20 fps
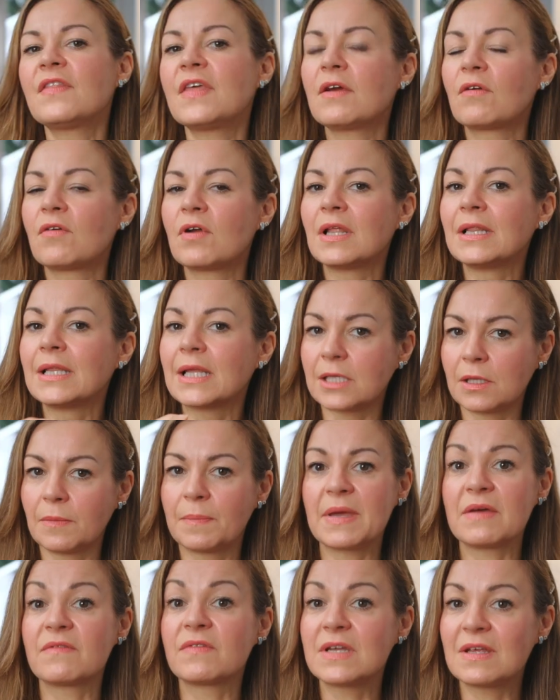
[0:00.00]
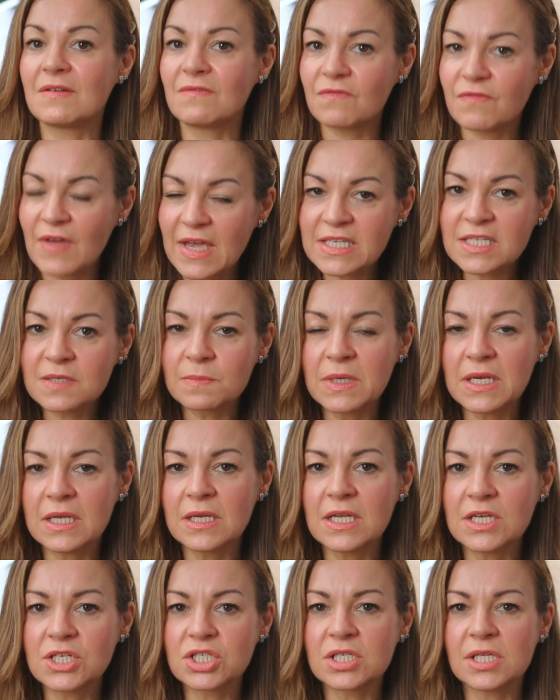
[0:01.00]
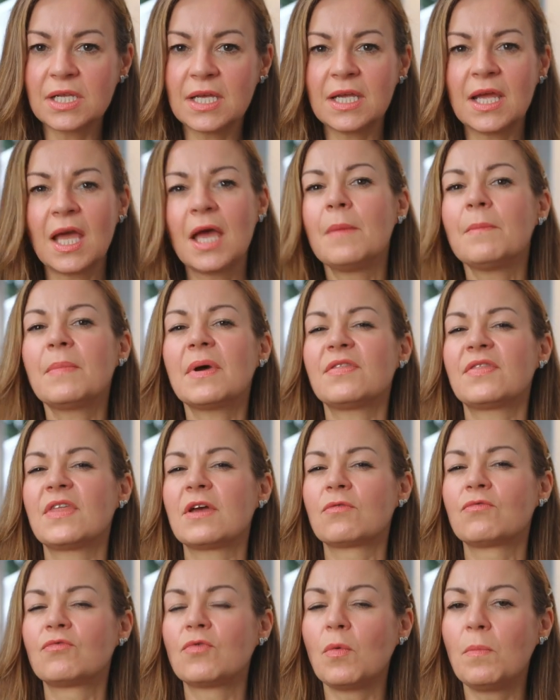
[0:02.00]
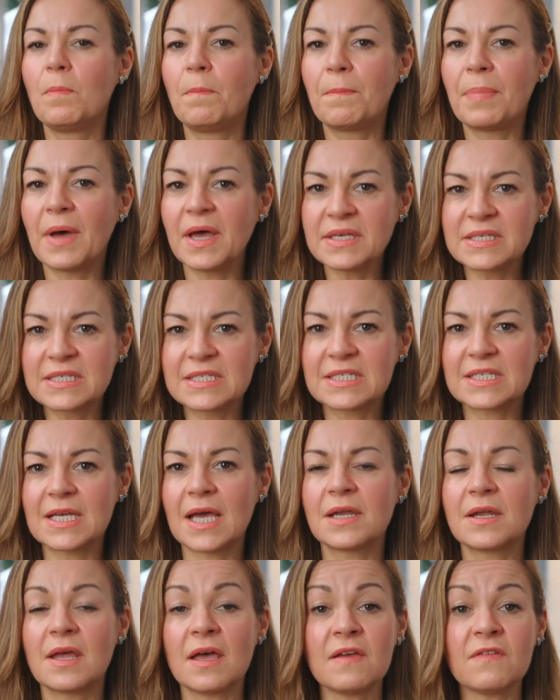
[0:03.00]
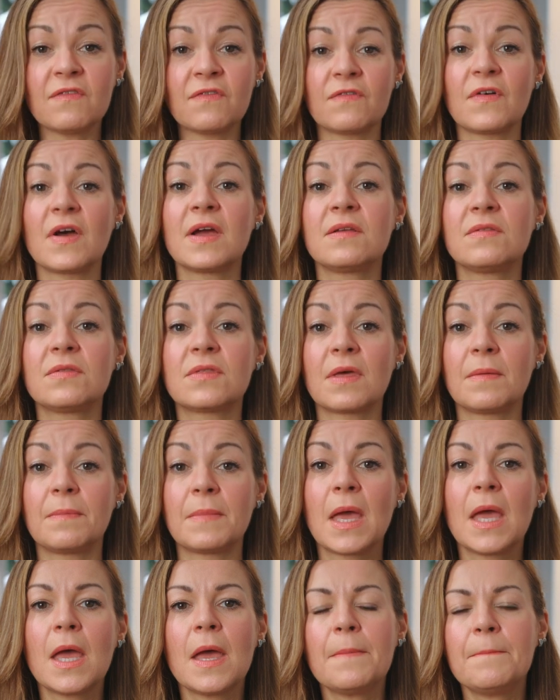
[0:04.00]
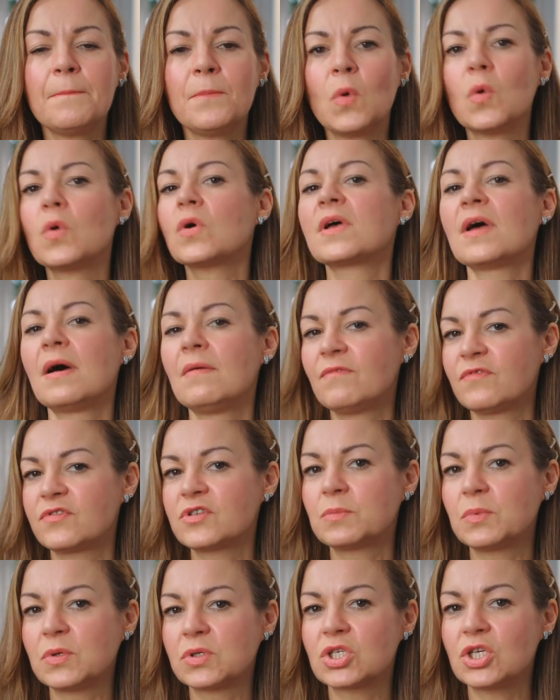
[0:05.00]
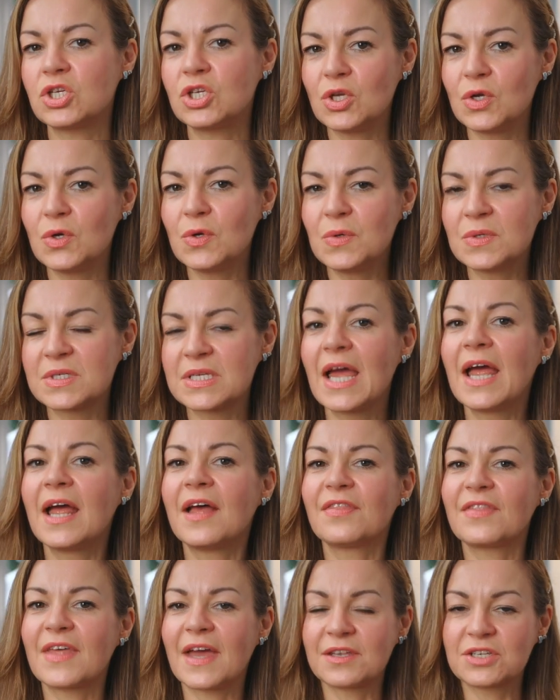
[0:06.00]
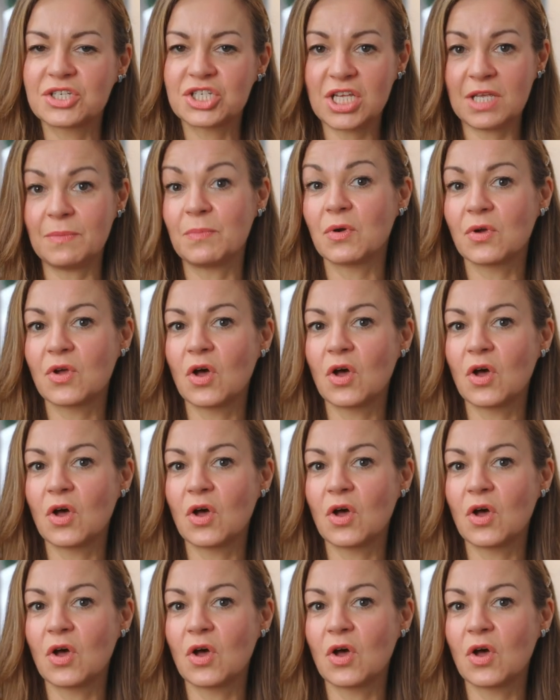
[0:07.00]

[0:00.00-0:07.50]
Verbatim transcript: They are a little bit of an investment initially, but they're robust and I find them more comfortable to use than cheaper